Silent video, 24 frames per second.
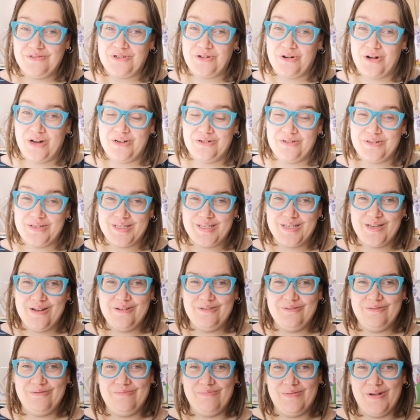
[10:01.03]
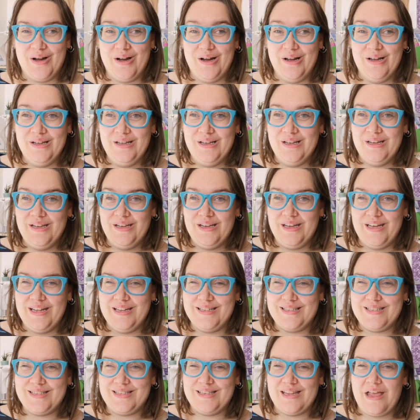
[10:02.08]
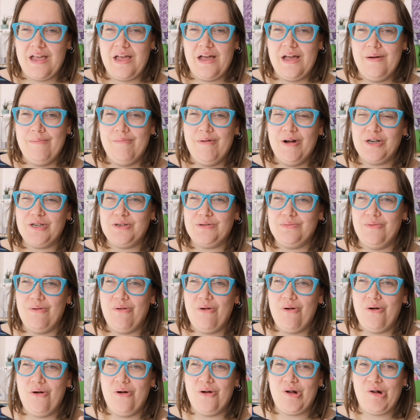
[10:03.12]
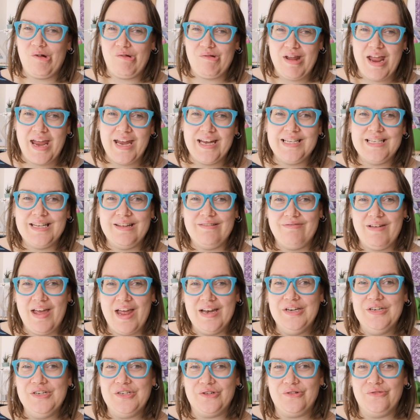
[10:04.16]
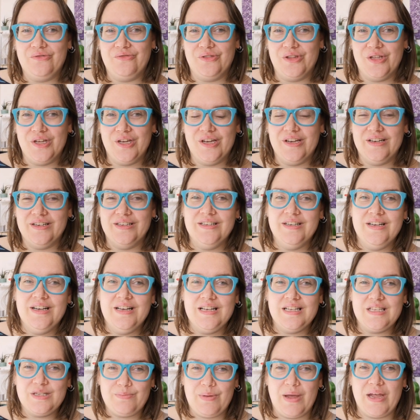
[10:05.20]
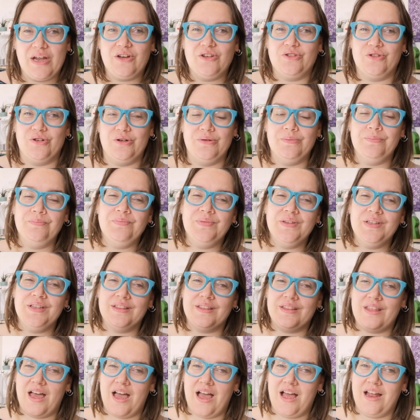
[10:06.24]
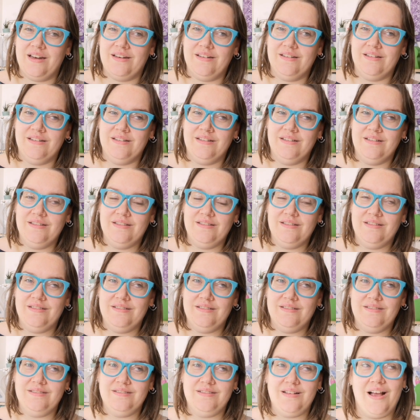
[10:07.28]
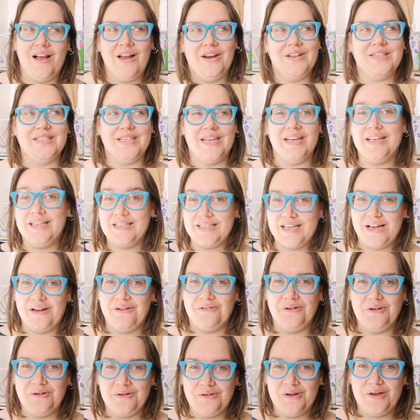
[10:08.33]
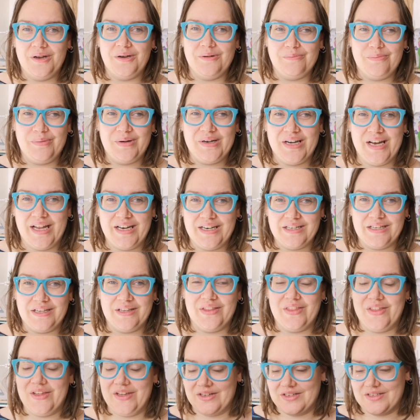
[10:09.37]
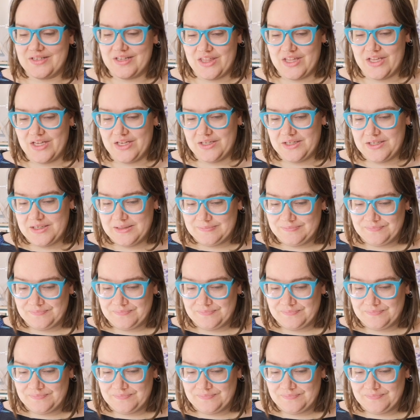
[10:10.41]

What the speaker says: and try new stuff, but it's a much more creative end of the spectrum than kind of sitting down and planning things, I think.